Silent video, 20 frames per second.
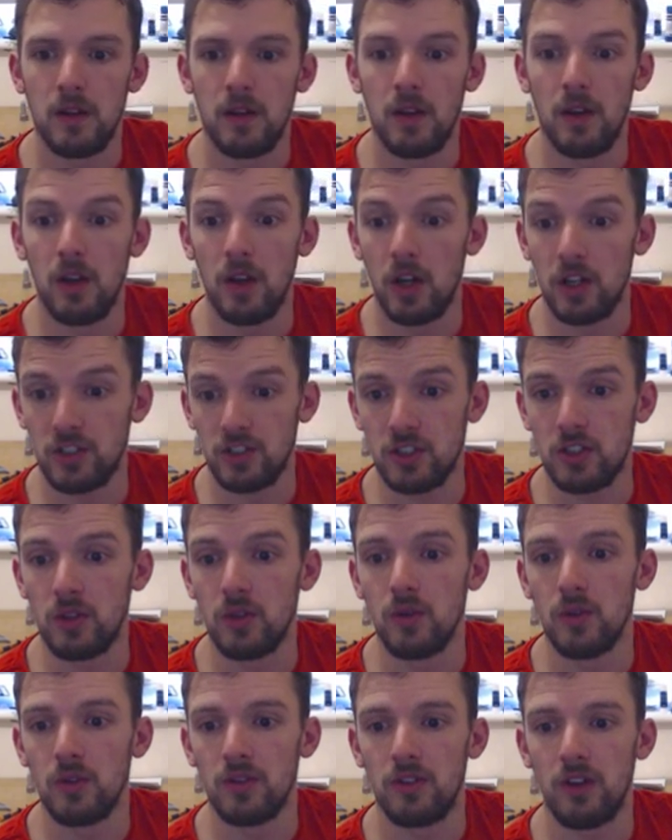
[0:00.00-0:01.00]
Lots of
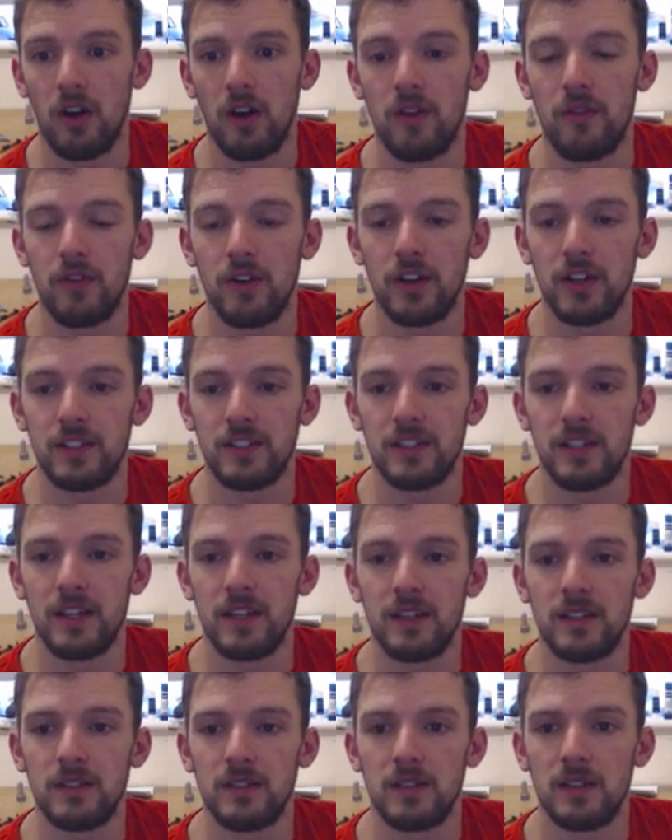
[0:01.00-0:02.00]
cool, diverse
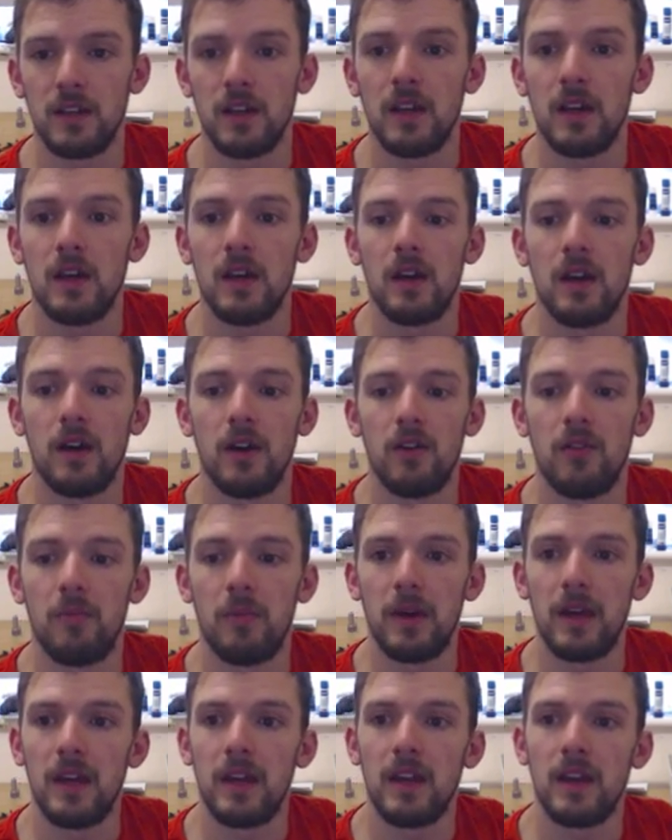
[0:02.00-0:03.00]
things have
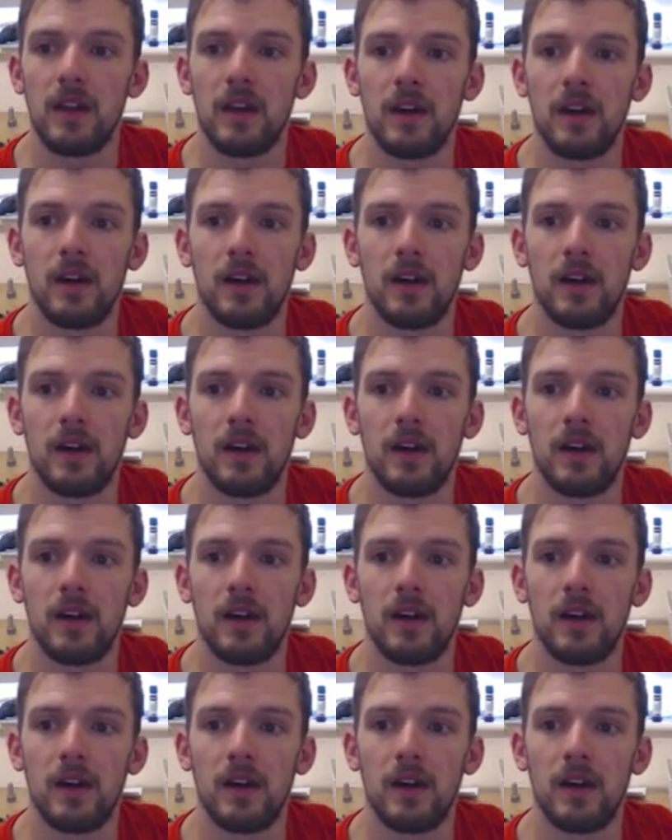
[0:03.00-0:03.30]
been